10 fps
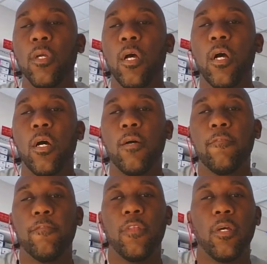
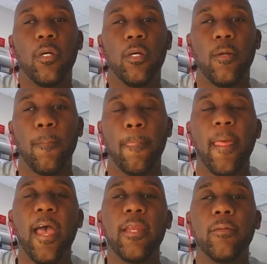of the
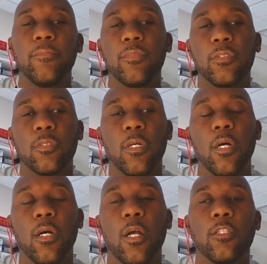items
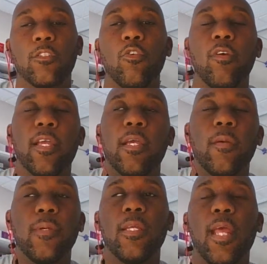as
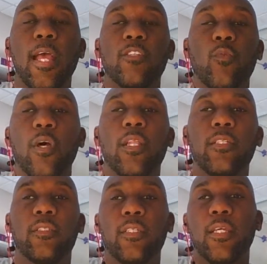well
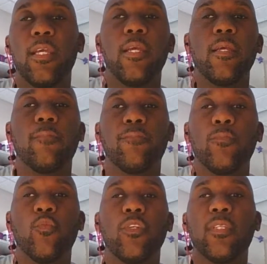as
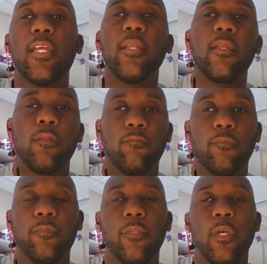within
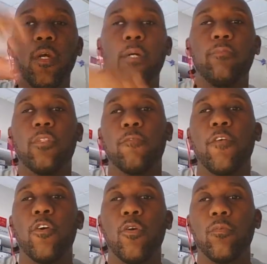the
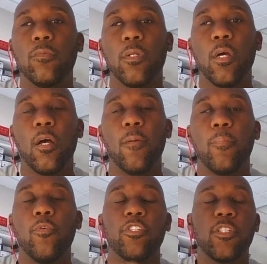photo
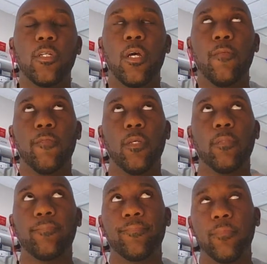portion of the
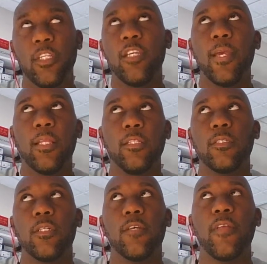eBay
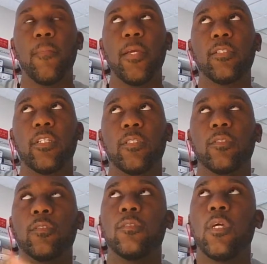listing, if that makes
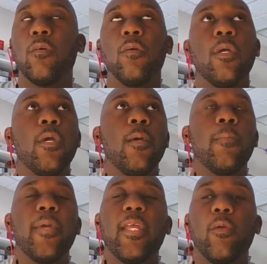sense. So
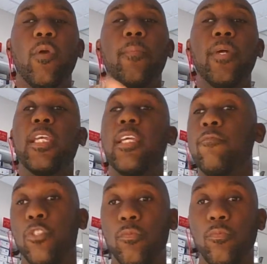but it
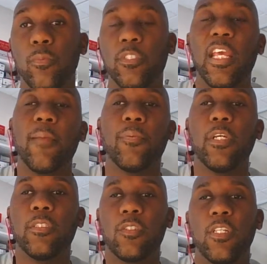gives you
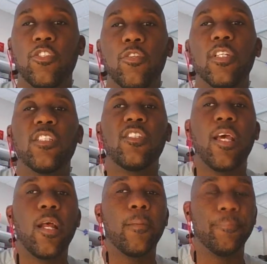templates that you can
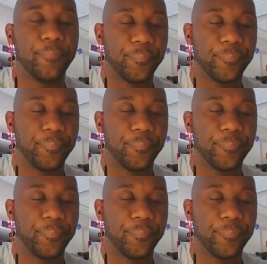set up